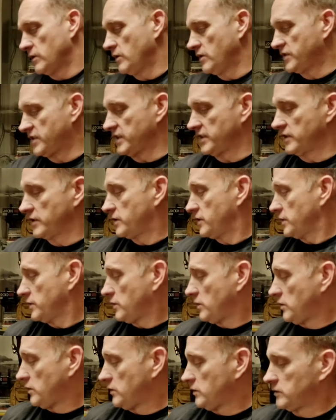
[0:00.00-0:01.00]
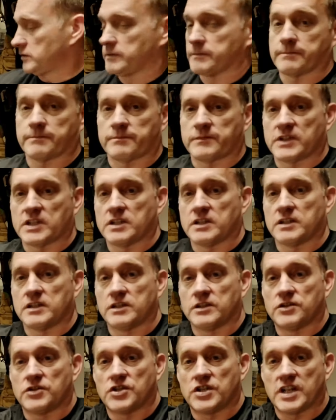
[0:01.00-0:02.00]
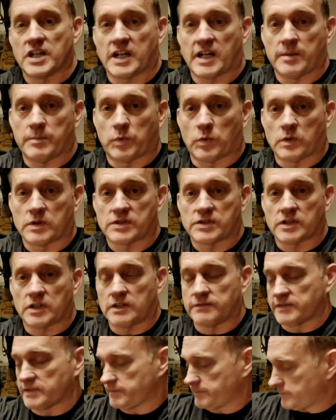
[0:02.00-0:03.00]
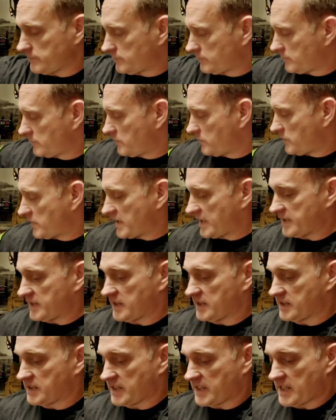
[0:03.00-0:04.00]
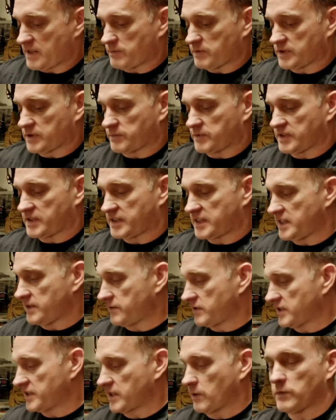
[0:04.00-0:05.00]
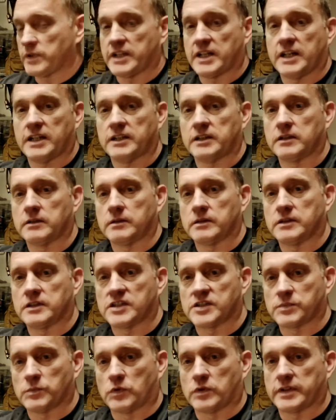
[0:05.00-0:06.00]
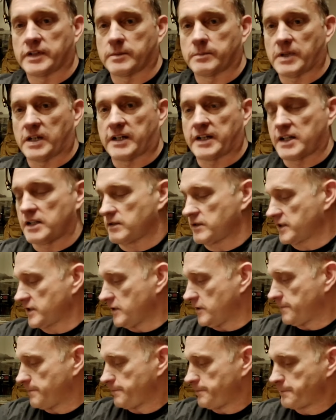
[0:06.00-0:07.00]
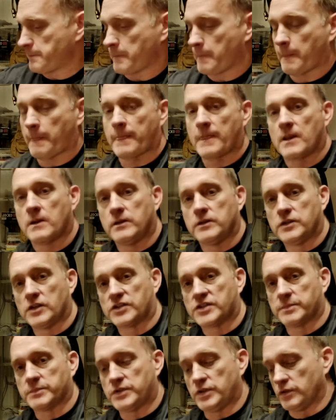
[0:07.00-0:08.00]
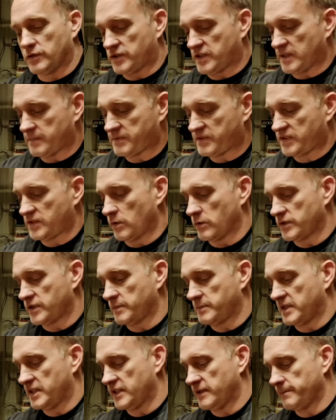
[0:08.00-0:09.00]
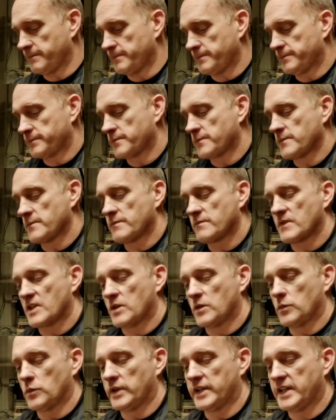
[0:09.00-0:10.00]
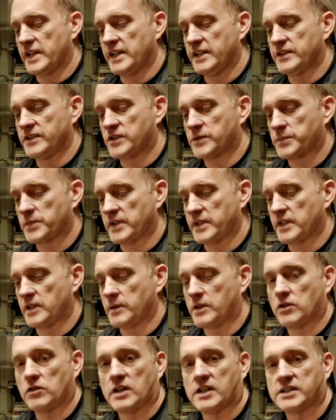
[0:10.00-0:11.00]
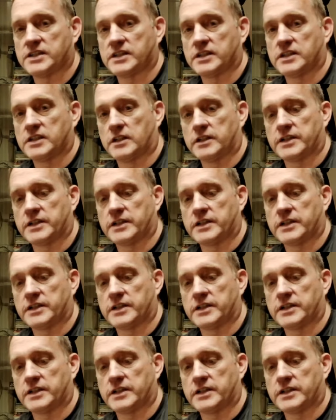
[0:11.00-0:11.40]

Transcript: using the good old GI bore solvent. What I did today with the receivers, I went ahead and this morning, about an hour ago, took some Q-tips, soaked them in it, went ahead and spread it across the